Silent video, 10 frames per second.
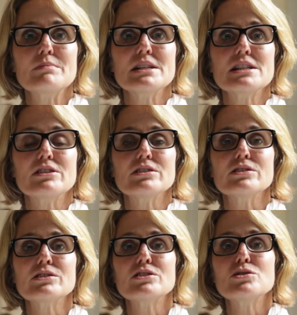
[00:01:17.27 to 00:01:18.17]

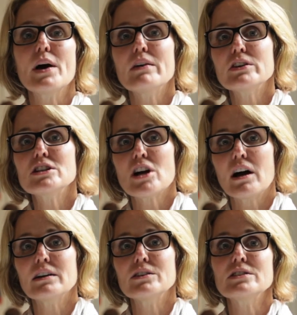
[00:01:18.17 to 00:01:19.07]
materials to every
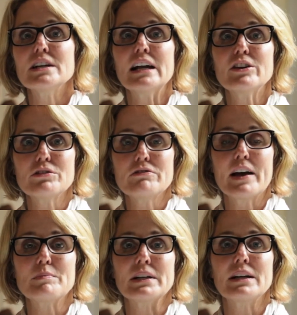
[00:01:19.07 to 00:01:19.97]
child and her
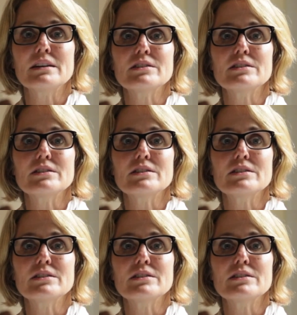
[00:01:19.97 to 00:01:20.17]
family